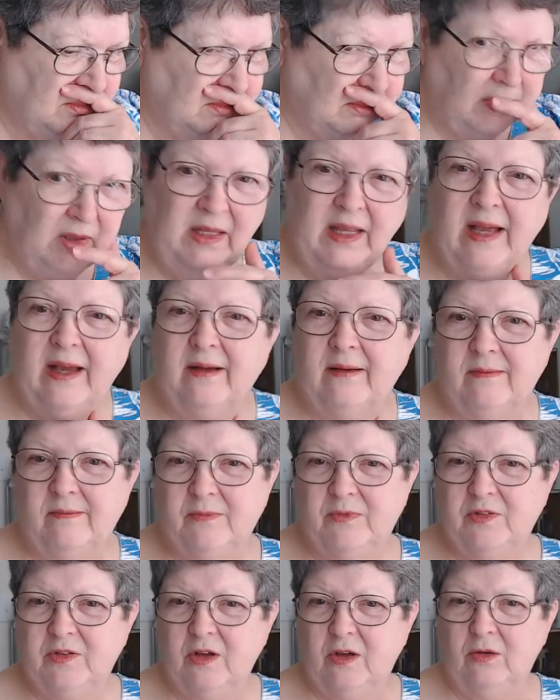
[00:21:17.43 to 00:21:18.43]
yeah,
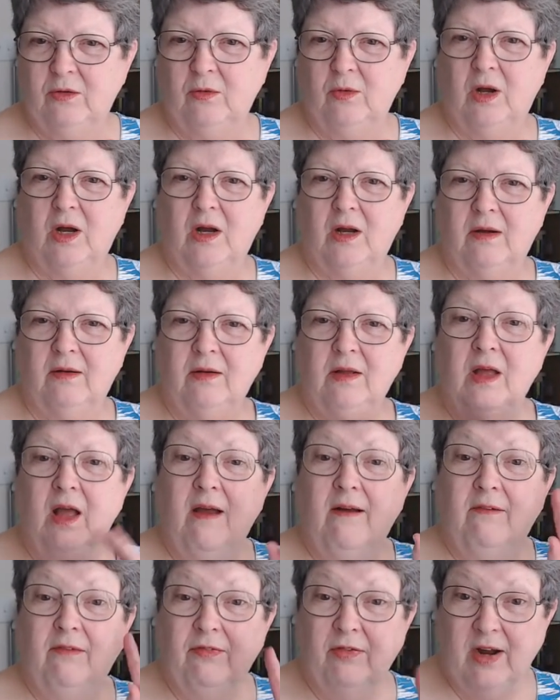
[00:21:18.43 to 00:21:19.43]
so uh,
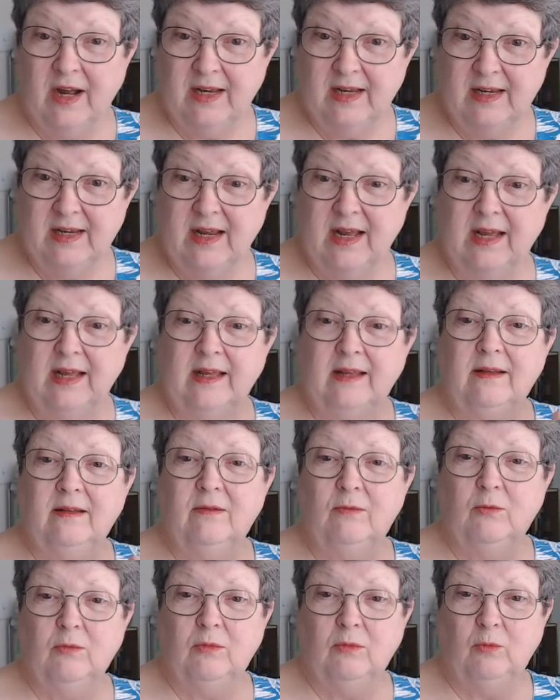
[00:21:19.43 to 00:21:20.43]
Friday night
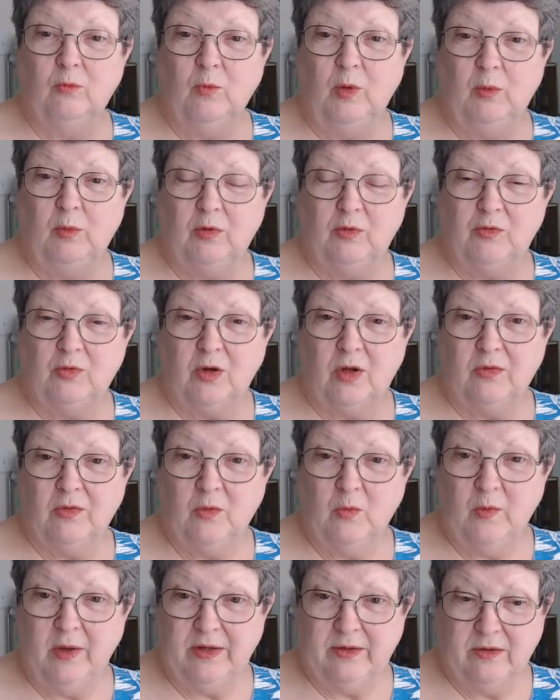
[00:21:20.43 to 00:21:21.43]
we will draw the
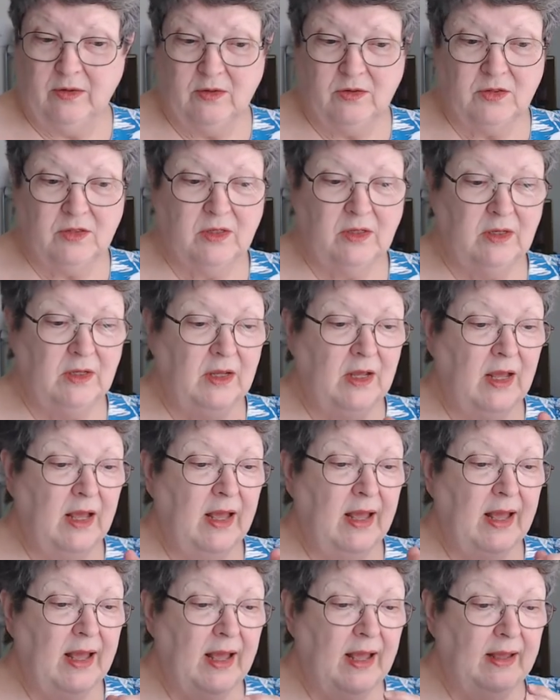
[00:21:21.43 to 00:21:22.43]
winners,
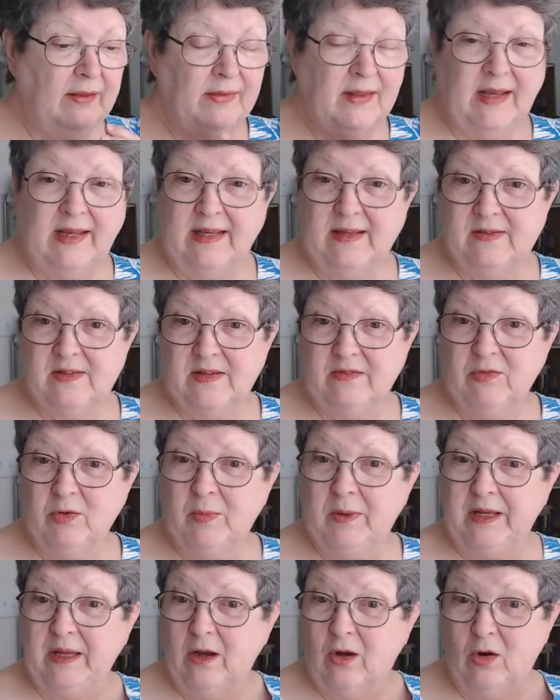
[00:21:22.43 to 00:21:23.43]
and that gives
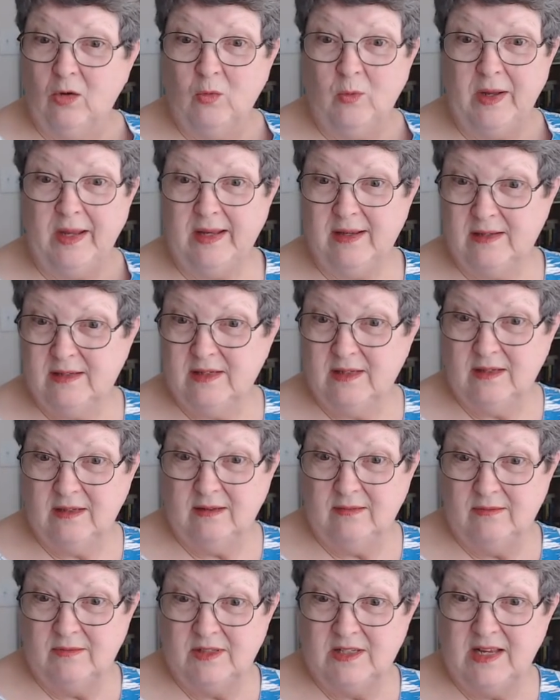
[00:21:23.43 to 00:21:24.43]
everybody all week to
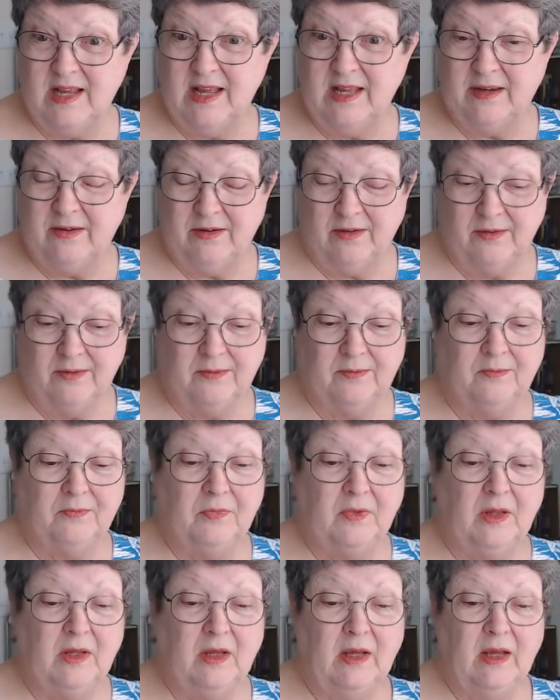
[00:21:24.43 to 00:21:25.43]
to enter.
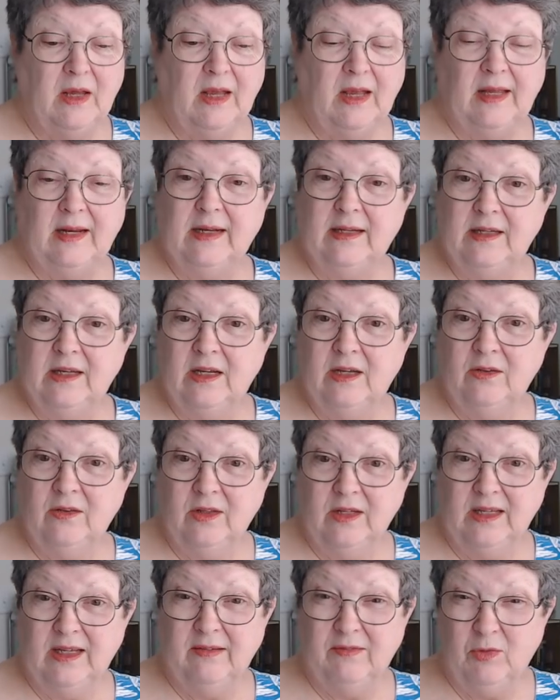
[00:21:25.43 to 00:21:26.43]
And I know the
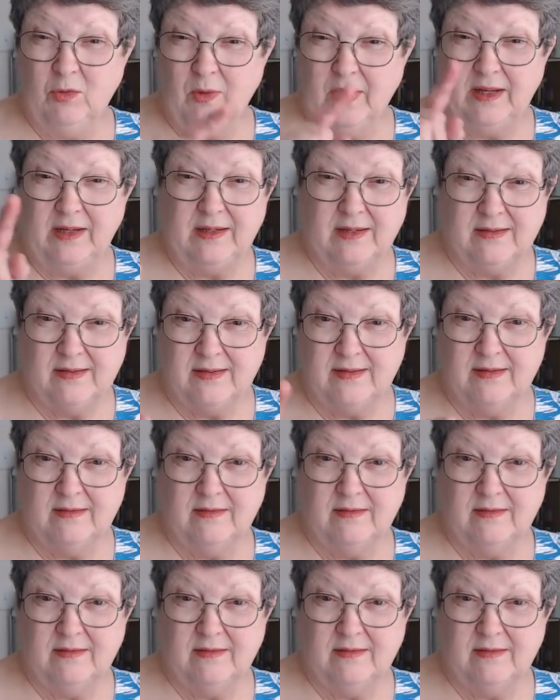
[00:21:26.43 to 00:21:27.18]
giveaway doesn't